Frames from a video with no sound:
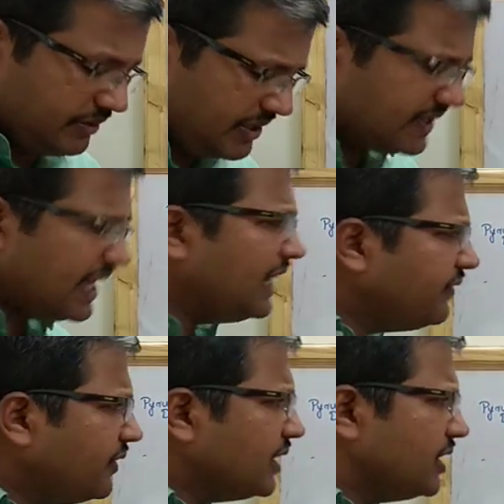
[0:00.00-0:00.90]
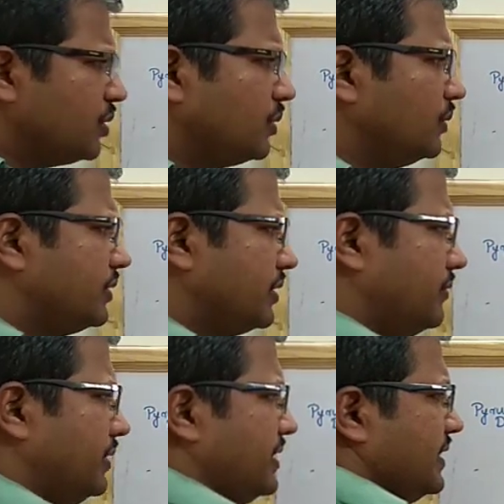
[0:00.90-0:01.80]
This alpha
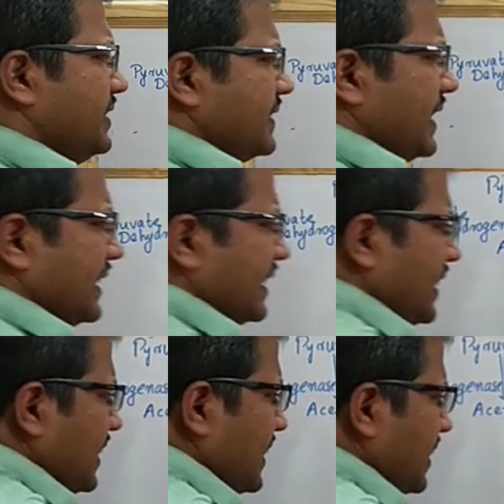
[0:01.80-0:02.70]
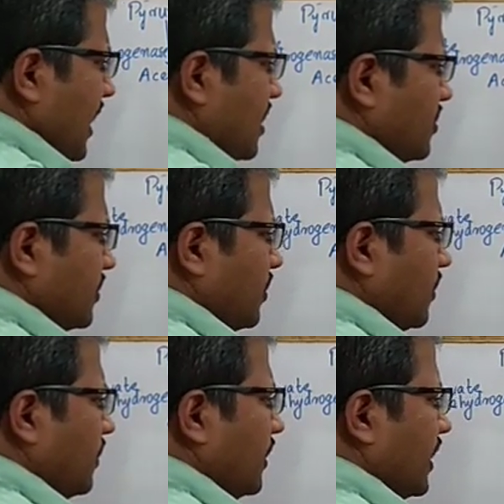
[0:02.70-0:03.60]
ketoglutarate is again
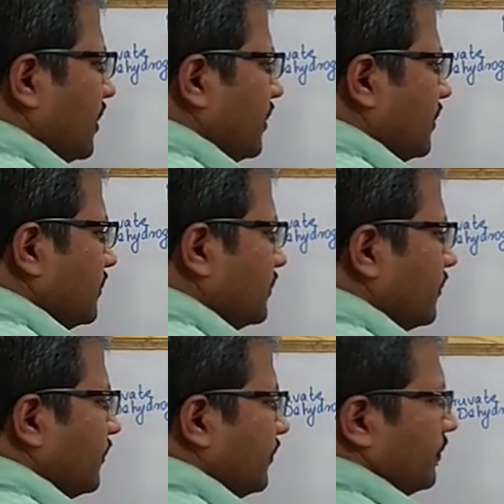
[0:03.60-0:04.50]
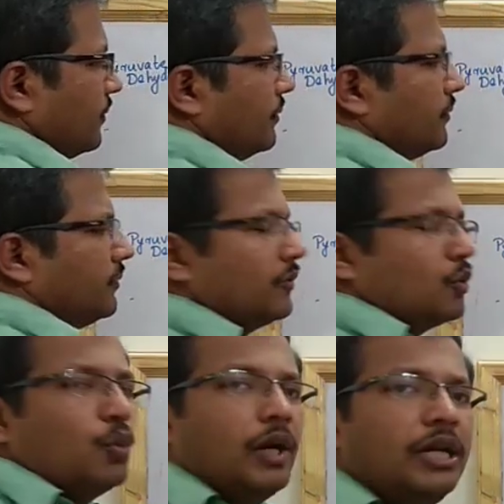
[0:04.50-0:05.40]
undergoing
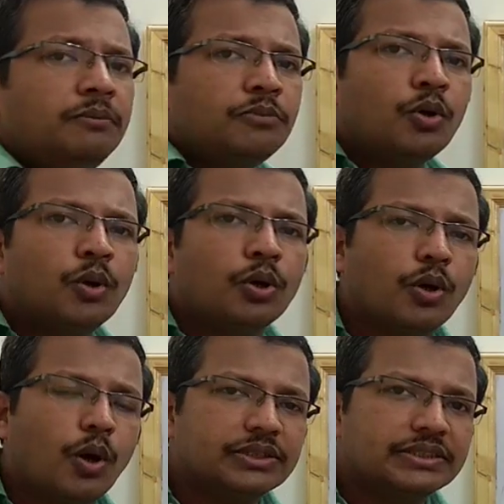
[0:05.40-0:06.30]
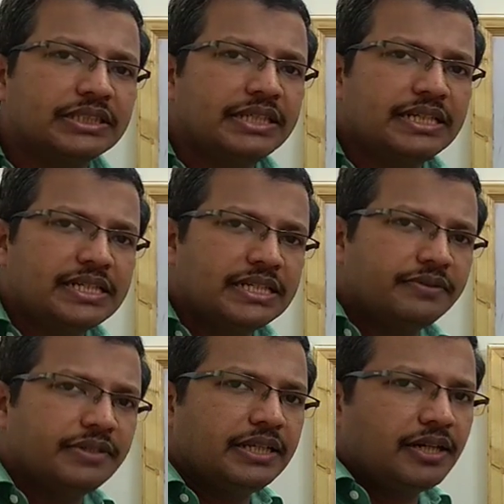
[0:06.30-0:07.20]
one more
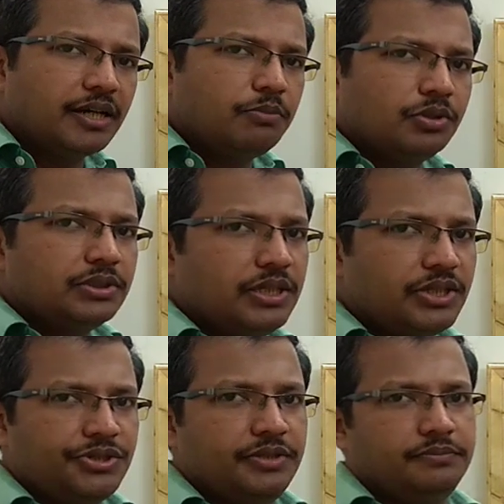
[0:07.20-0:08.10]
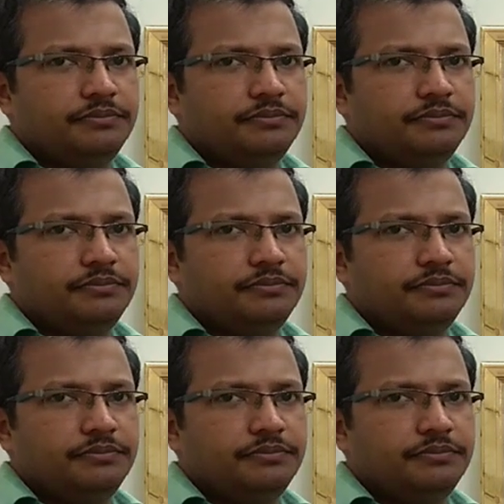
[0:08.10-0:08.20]
oxidative decarboxylation.